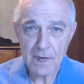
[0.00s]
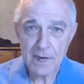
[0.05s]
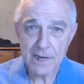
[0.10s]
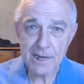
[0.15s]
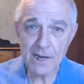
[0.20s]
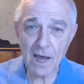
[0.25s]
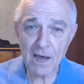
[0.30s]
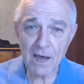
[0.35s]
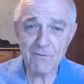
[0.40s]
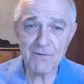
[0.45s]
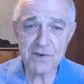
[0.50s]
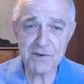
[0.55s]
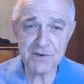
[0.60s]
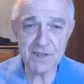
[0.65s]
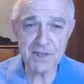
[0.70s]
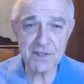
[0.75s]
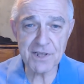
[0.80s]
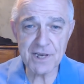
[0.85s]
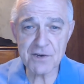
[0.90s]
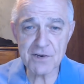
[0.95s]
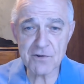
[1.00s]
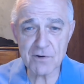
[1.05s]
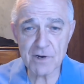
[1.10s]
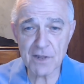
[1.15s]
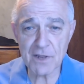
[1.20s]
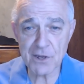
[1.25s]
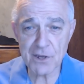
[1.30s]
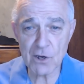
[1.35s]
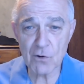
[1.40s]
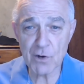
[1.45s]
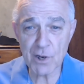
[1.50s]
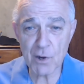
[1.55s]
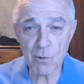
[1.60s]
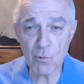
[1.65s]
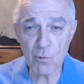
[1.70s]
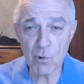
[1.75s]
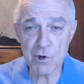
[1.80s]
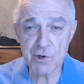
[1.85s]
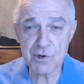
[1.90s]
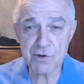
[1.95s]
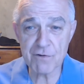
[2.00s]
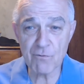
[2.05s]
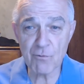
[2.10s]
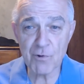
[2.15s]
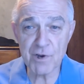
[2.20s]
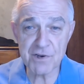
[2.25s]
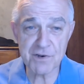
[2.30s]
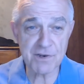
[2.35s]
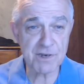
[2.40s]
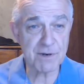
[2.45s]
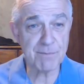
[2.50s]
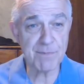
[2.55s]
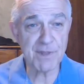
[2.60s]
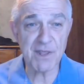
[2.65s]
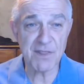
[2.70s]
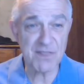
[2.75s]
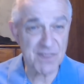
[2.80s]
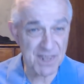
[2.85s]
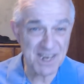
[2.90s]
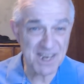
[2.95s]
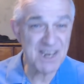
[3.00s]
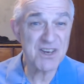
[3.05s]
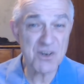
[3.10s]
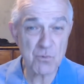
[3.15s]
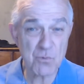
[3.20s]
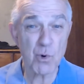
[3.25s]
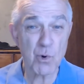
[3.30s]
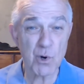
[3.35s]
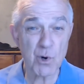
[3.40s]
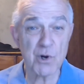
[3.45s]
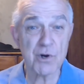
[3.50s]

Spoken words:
Now, obviously, these are not the only words of wisdom that these people